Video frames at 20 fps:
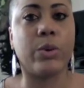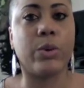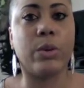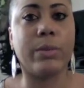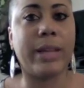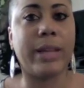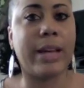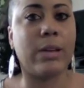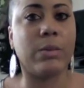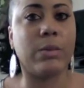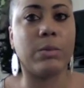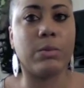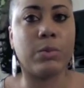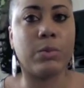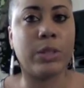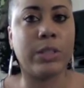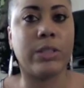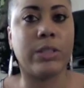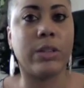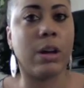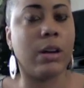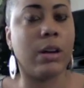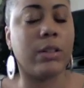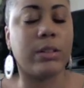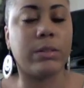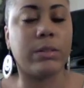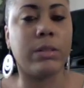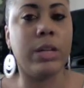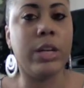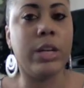Normally, I don't really talk
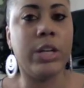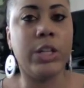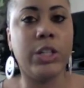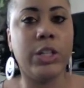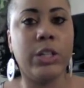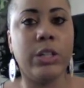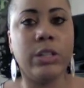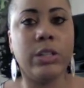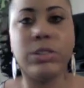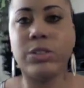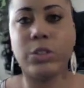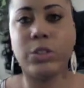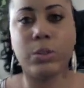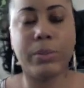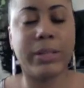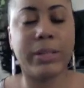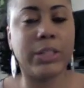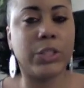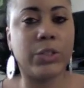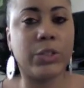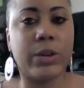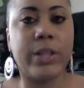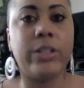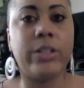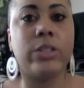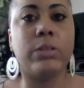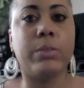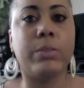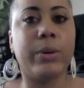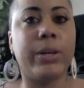to too many
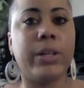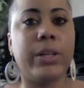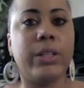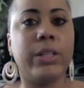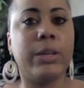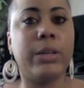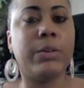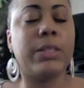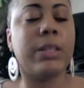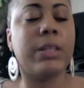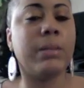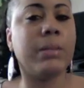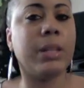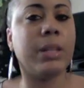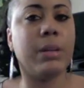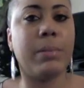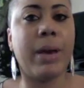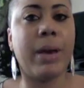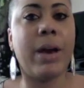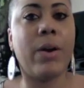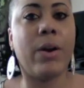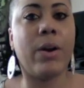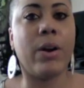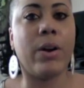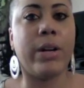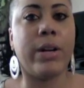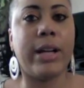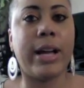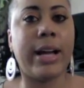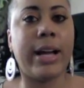strangers, but it was something about
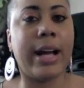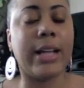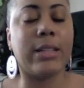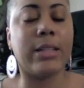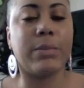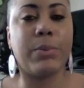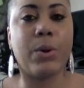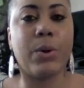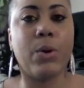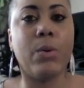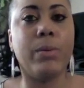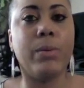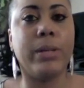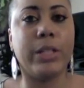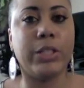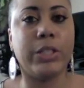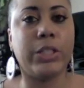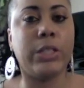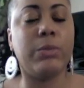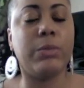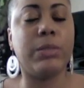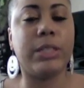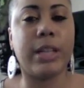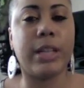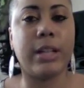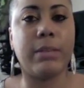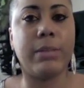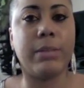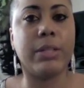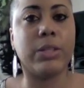her, and I got to probing, and she was
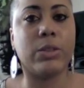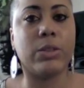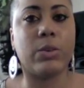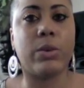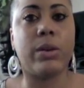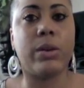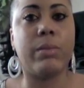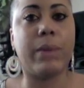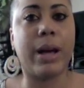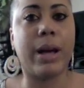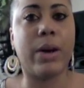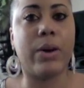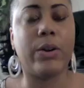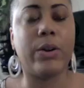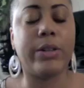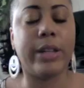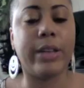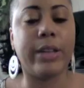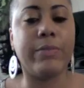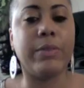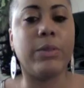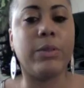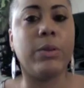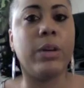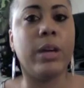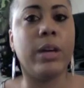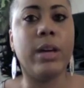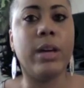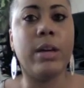telling me the story about her nephew